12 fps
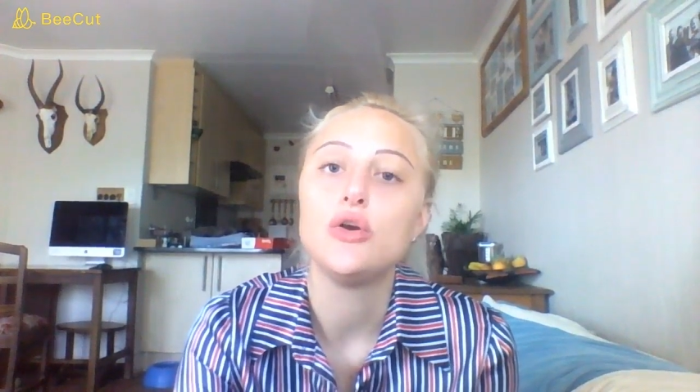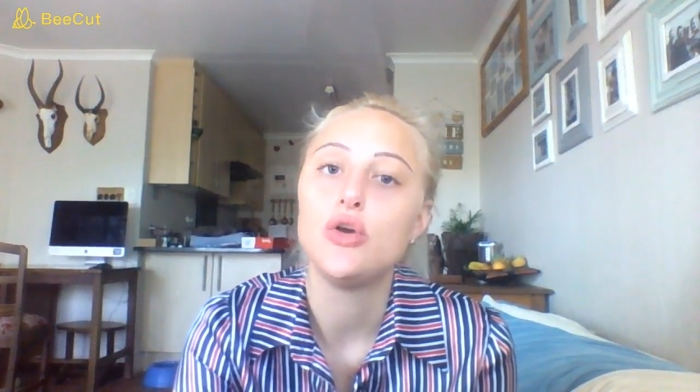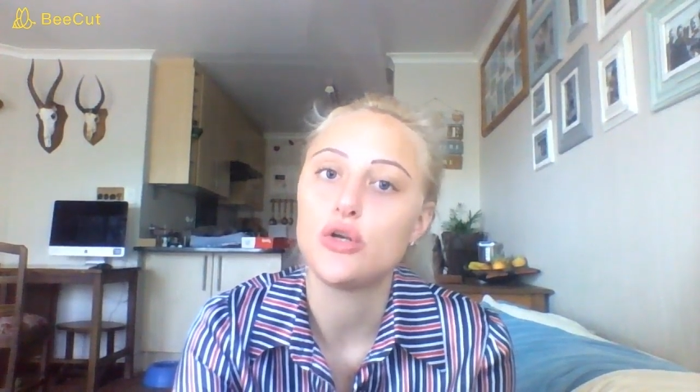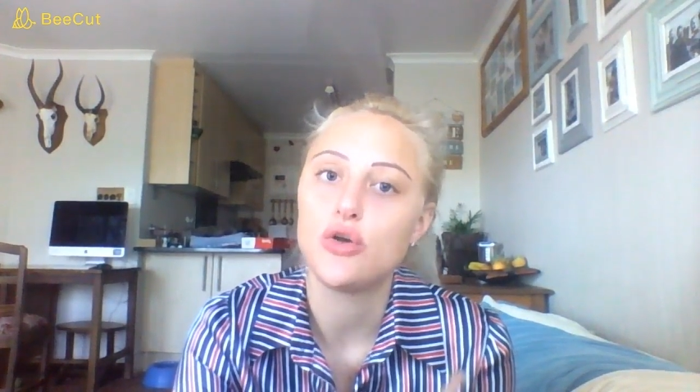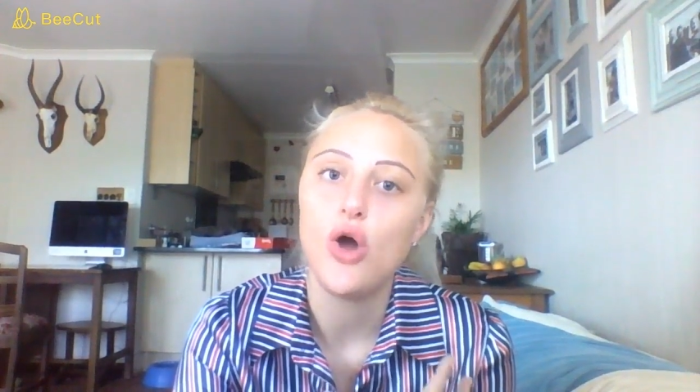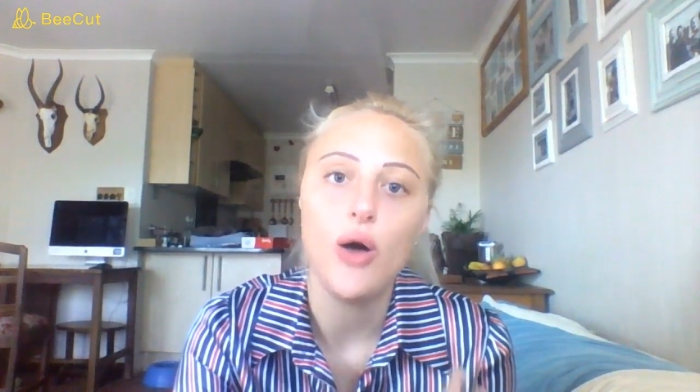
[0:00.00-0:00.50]

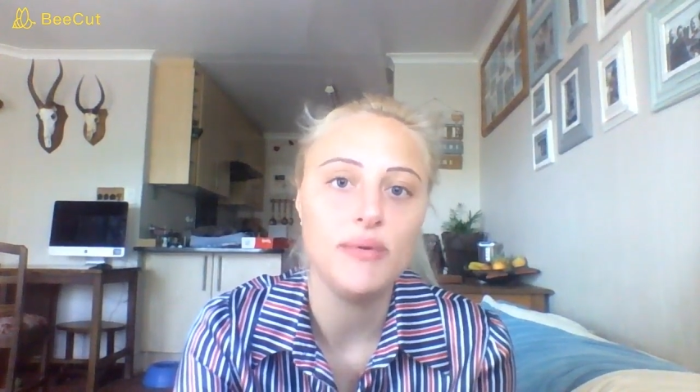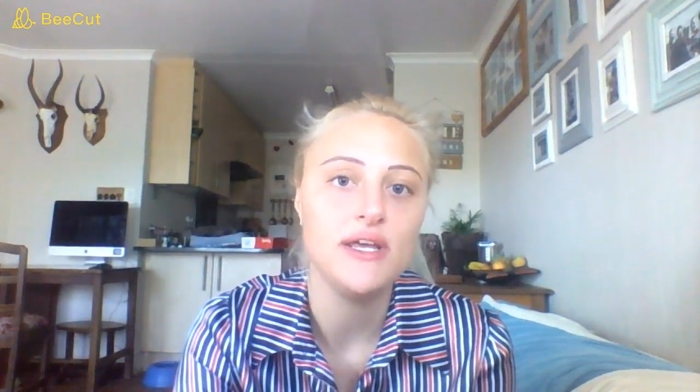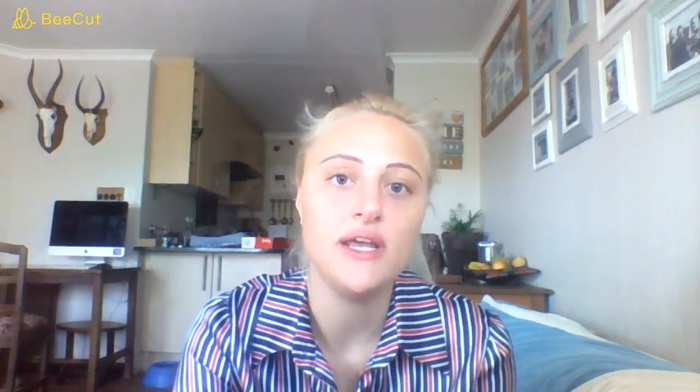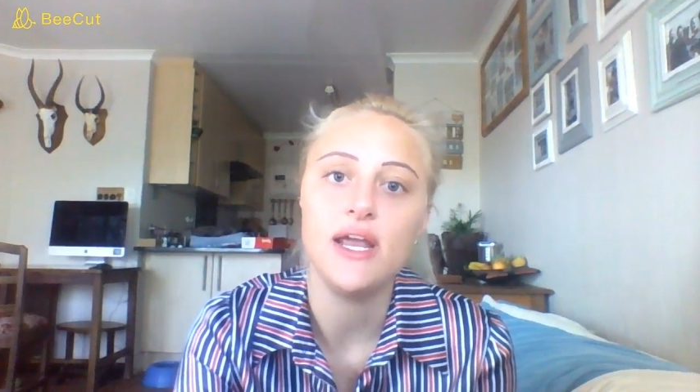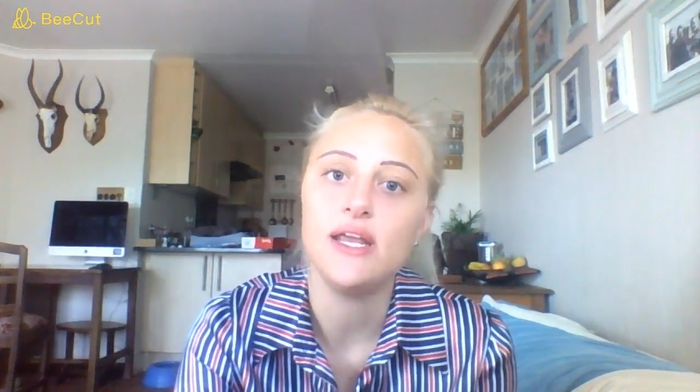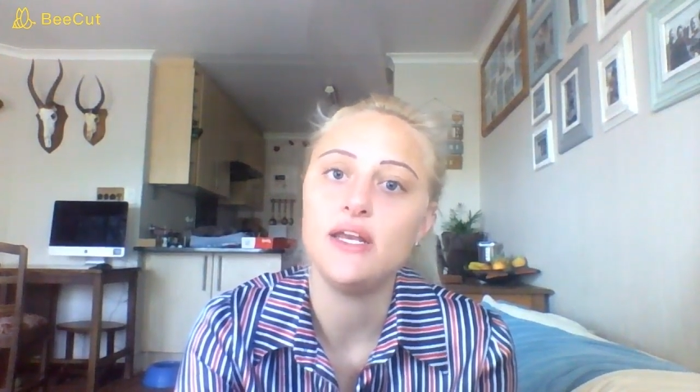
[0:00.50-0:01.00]
not
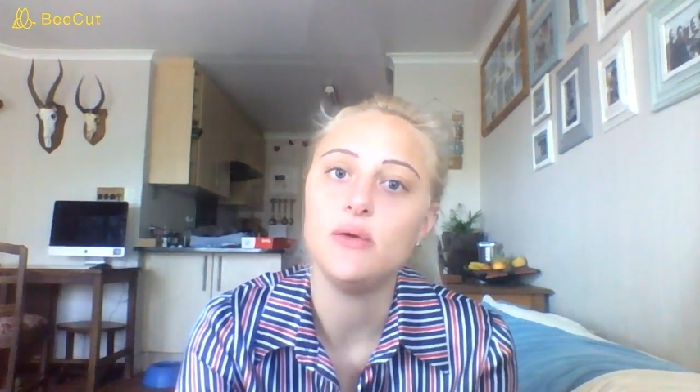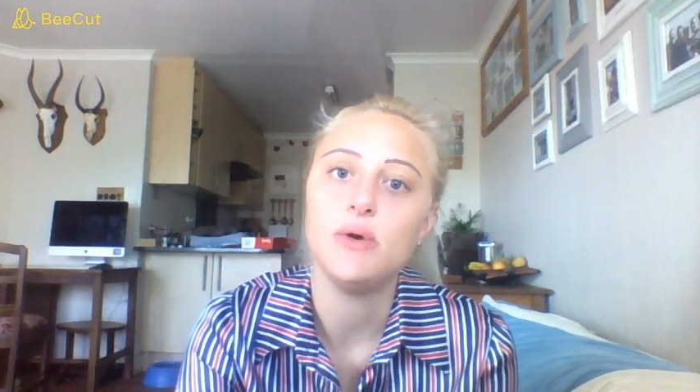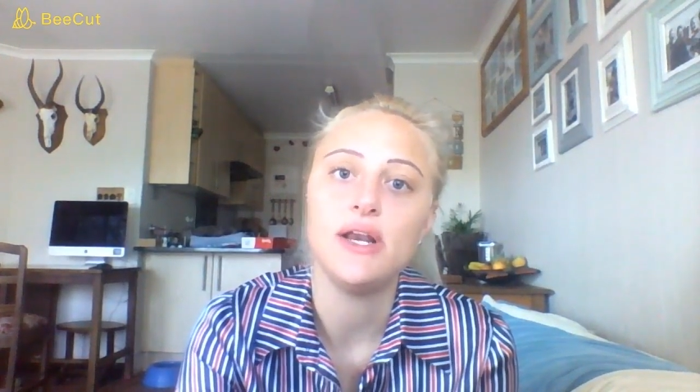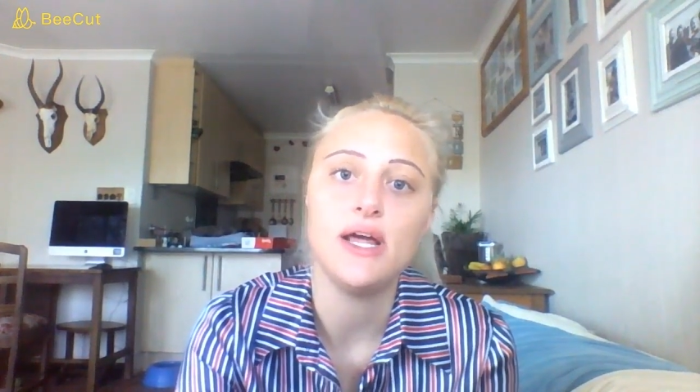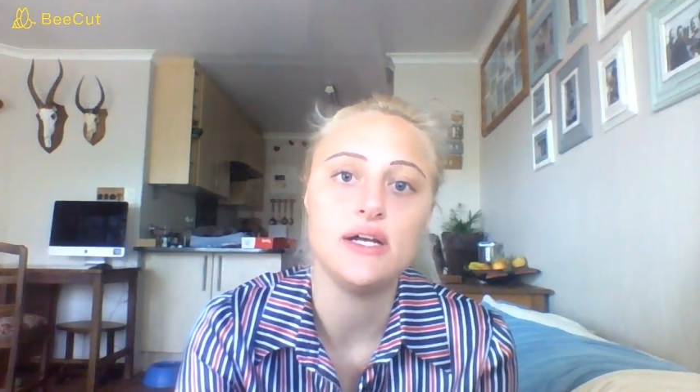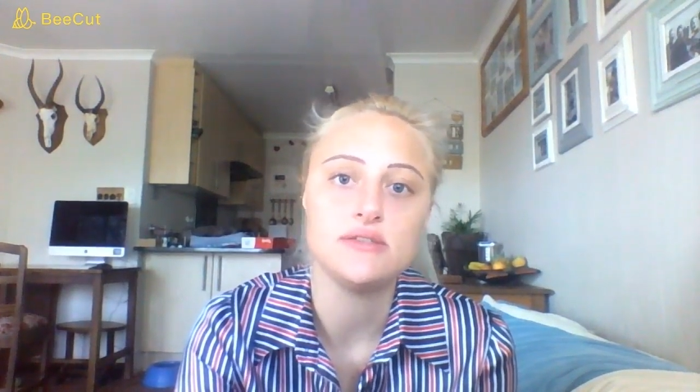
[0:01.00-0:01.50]
copying
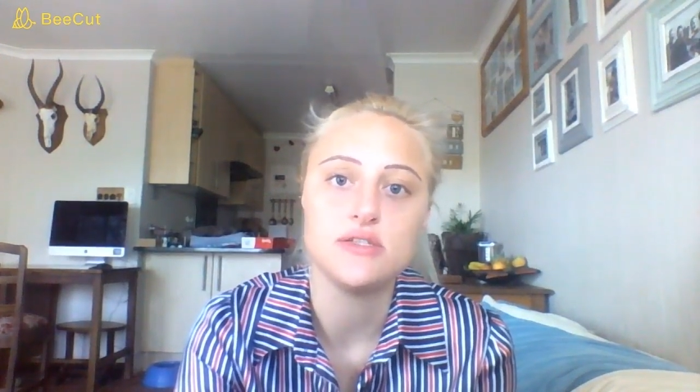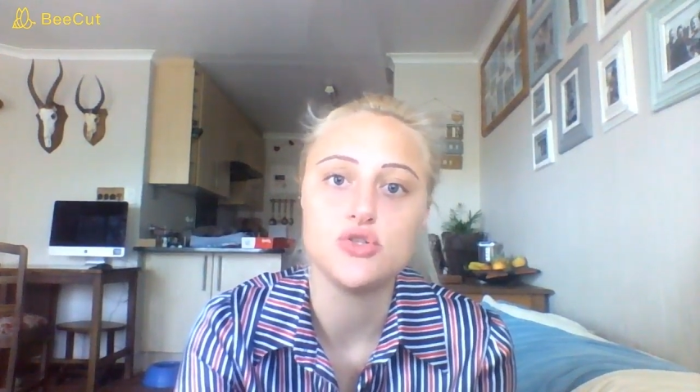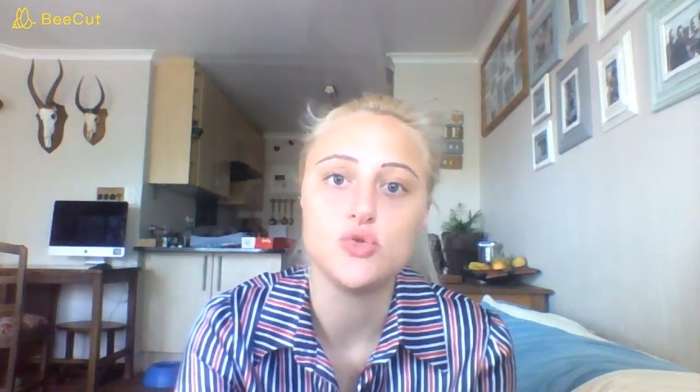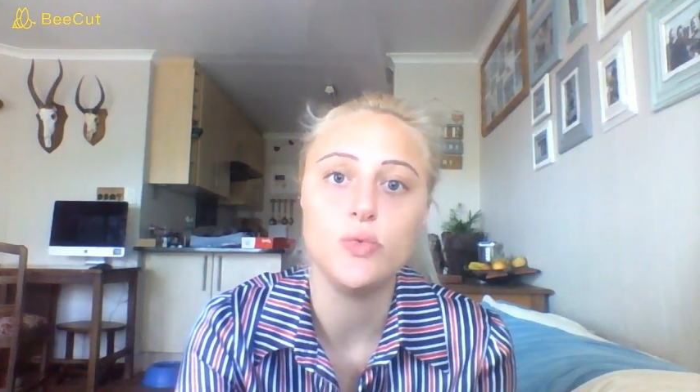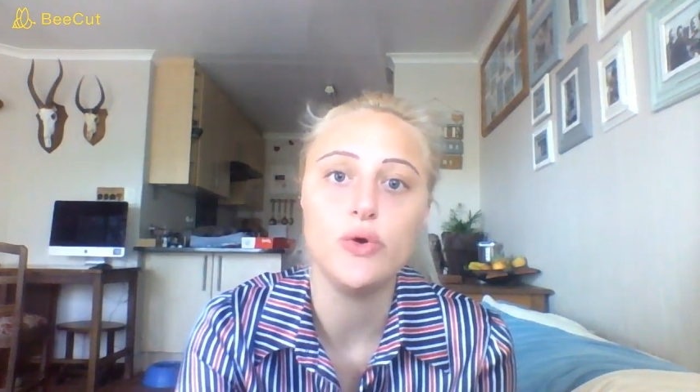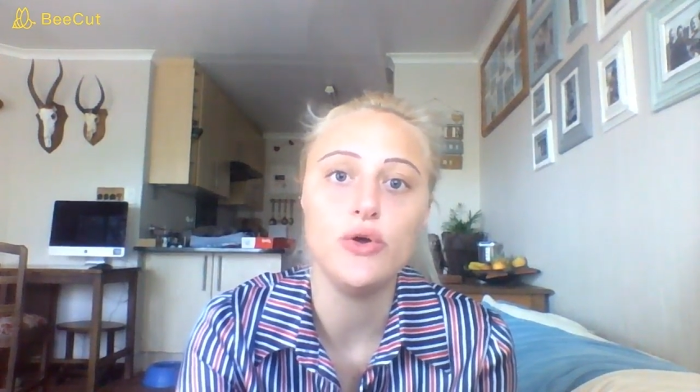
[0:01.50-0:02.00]
anyone
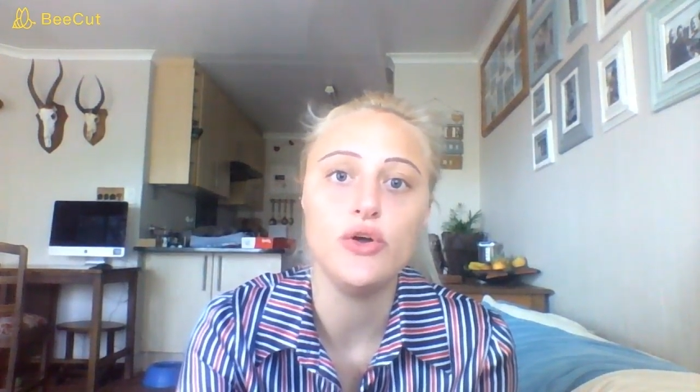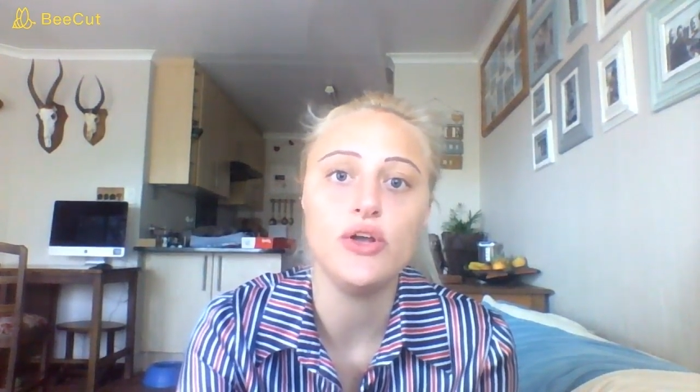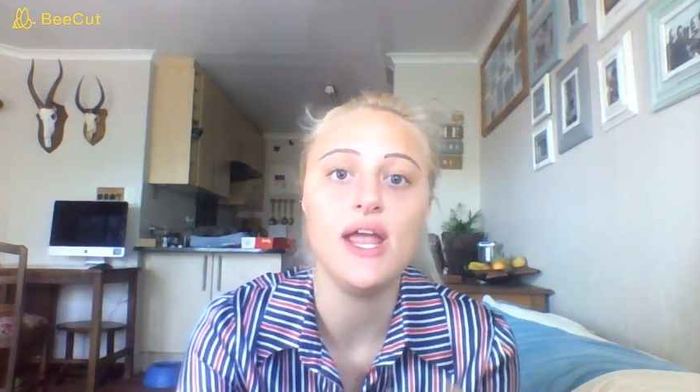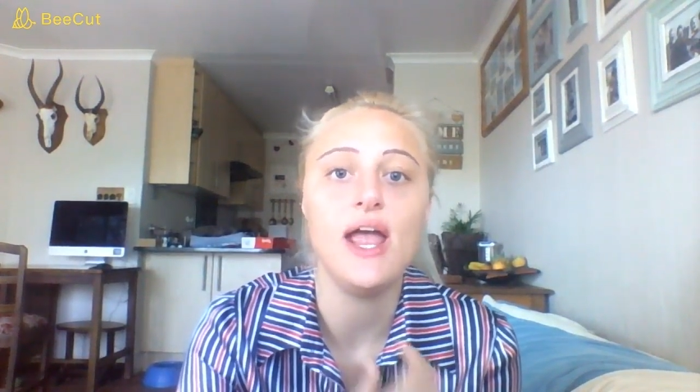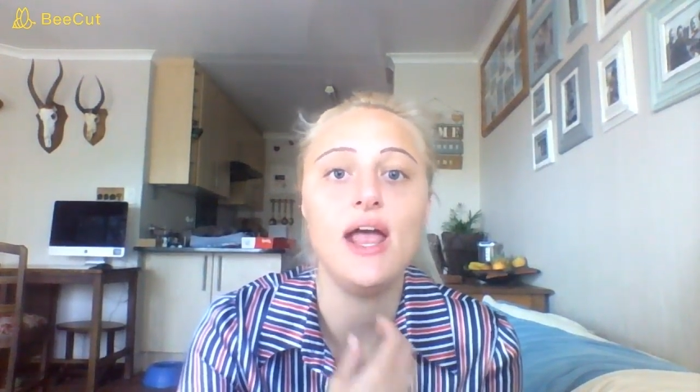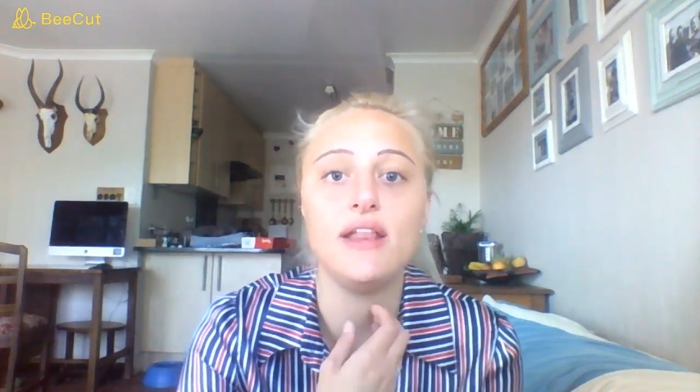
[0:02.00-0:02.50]
else's work
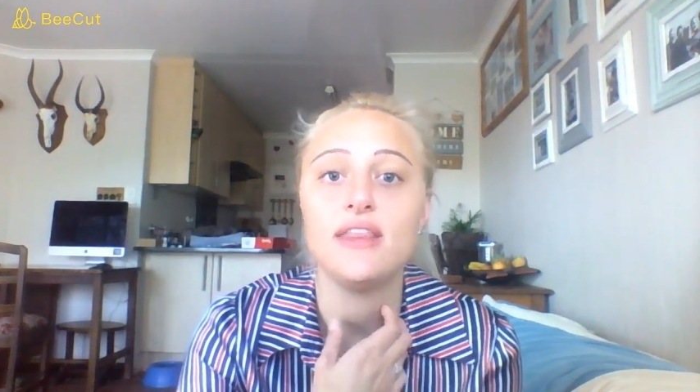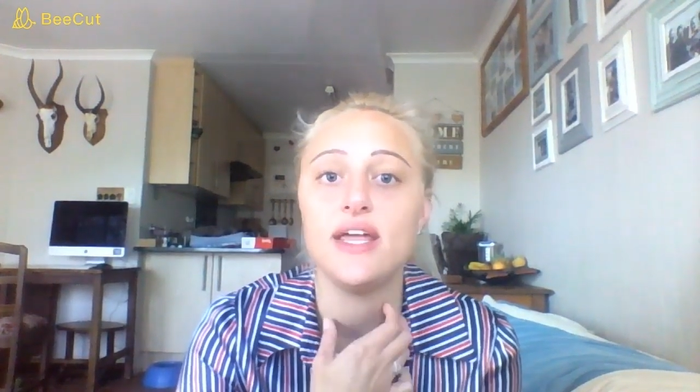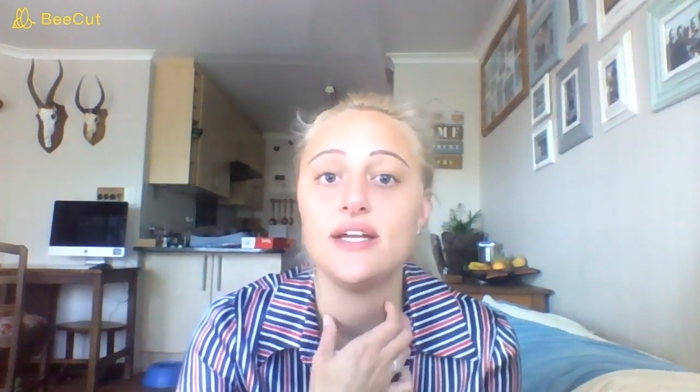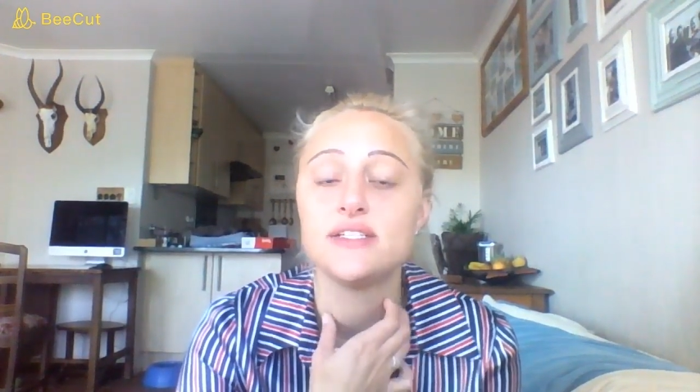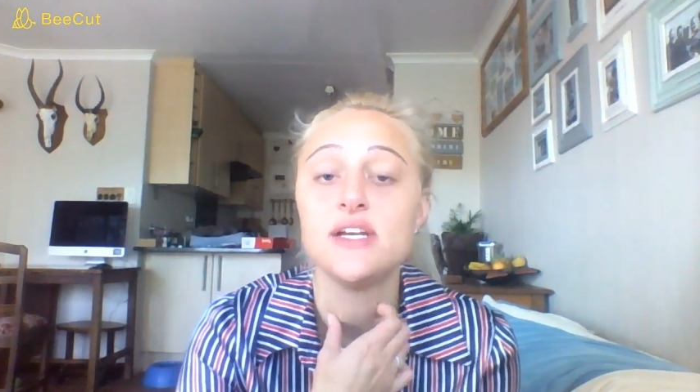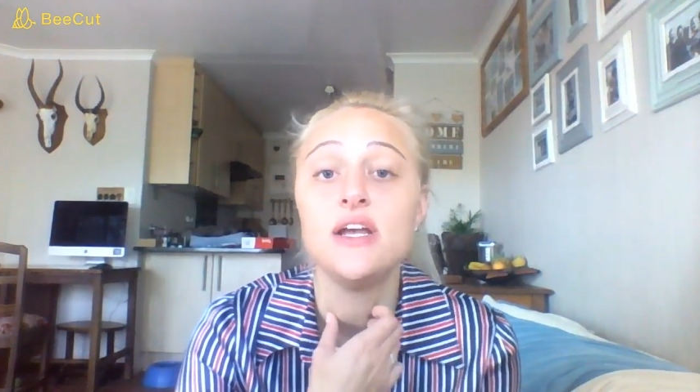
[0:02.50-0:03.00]
and
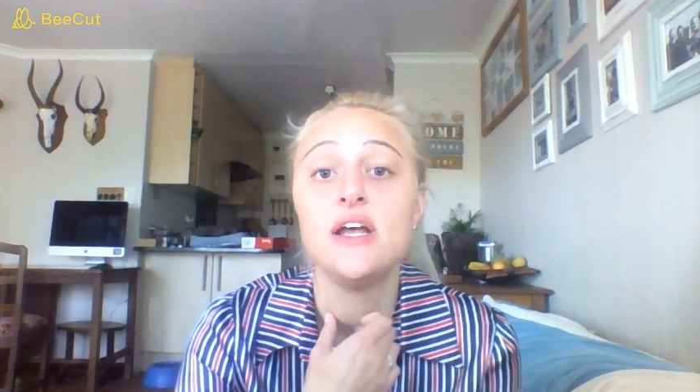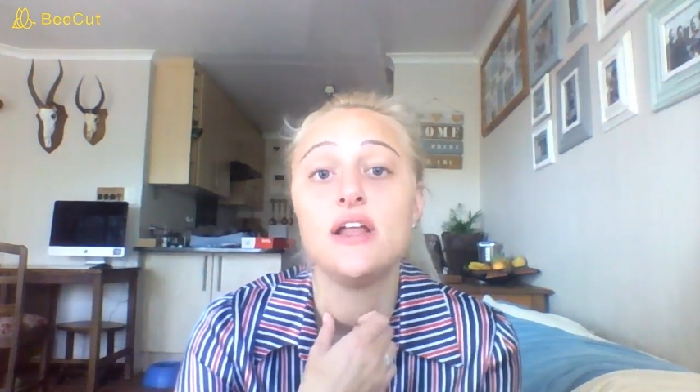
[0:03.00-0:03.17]
that